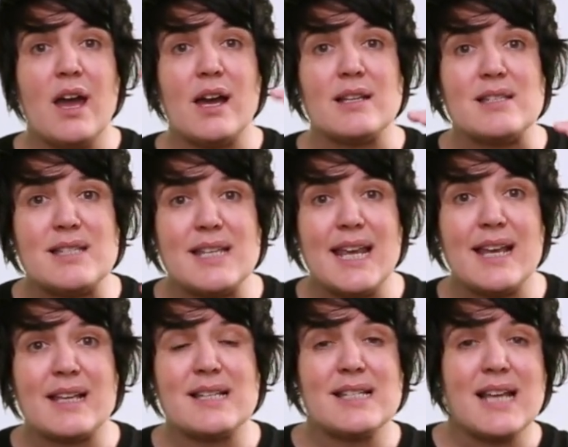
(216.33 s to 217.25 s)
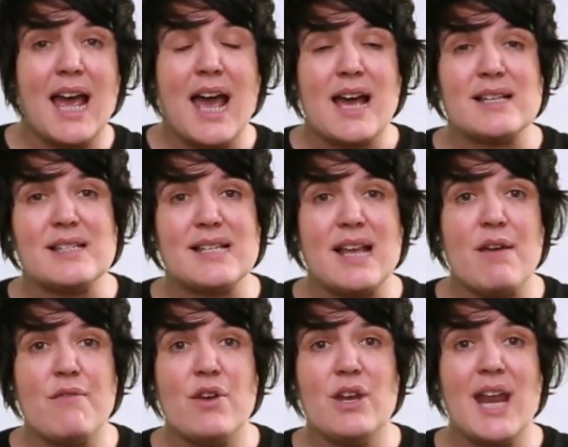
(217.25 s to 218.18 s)
a 6, a
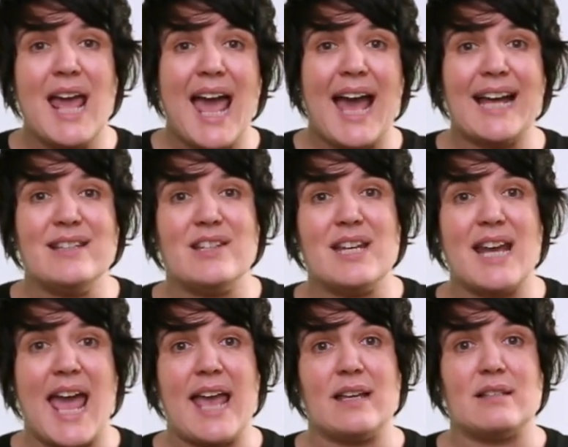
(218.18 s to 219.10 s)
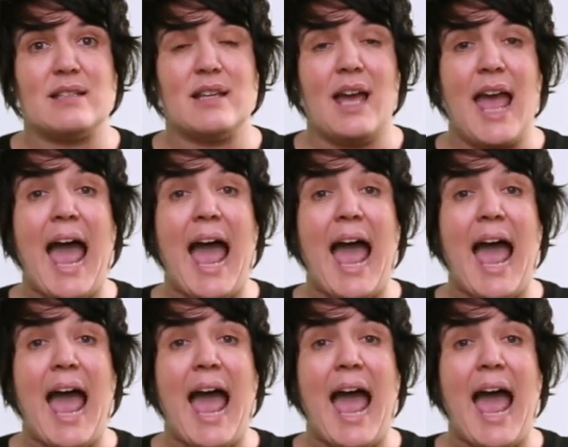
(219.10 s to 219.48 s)
7, and an 8.